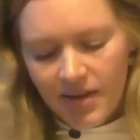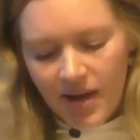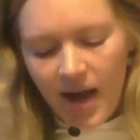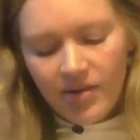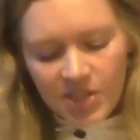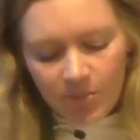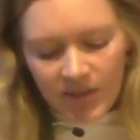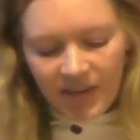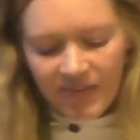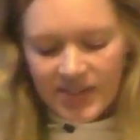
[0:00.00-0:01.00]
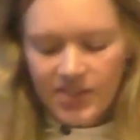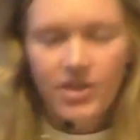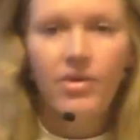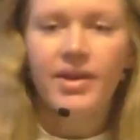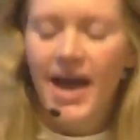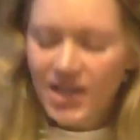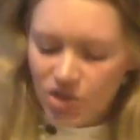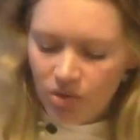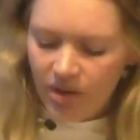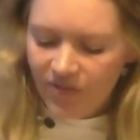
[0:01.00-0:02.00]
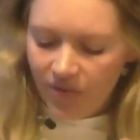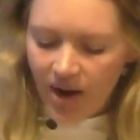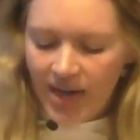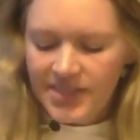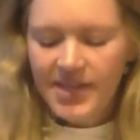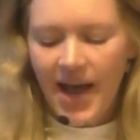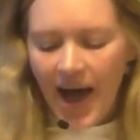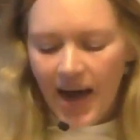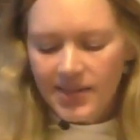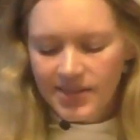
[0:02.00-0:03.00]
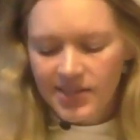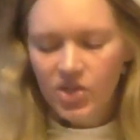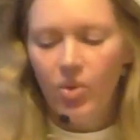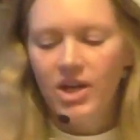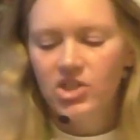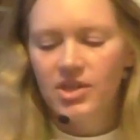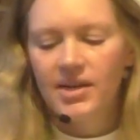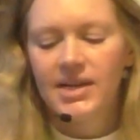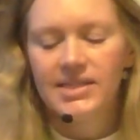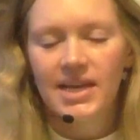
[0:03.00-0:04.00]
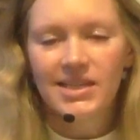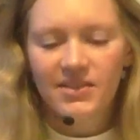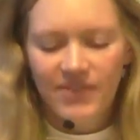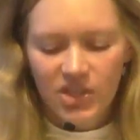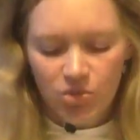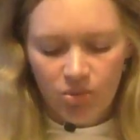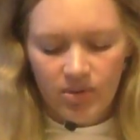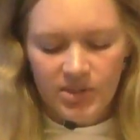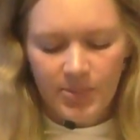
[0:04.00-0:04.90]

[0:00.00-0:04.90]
I also believe it is so natural for us to ask this question as individuals,